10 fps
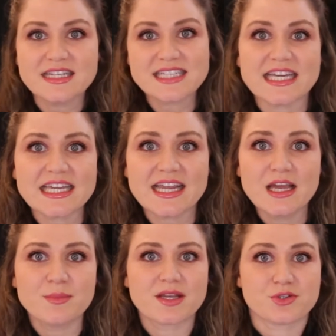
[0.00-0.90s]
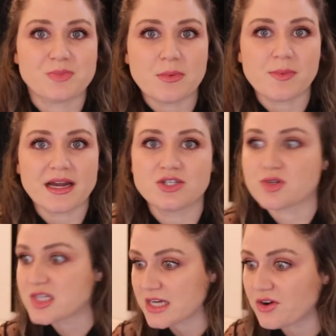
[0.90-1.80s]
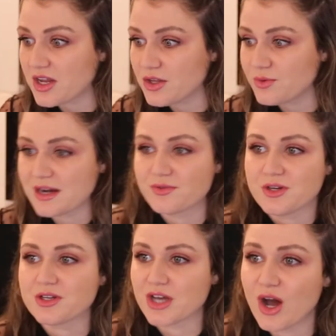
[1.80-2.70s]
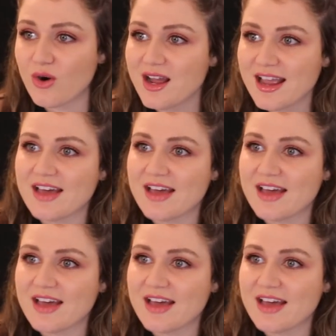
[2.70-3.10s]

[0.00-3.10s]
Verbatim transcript: ticking because there's people behind you staring at you waiting for you to go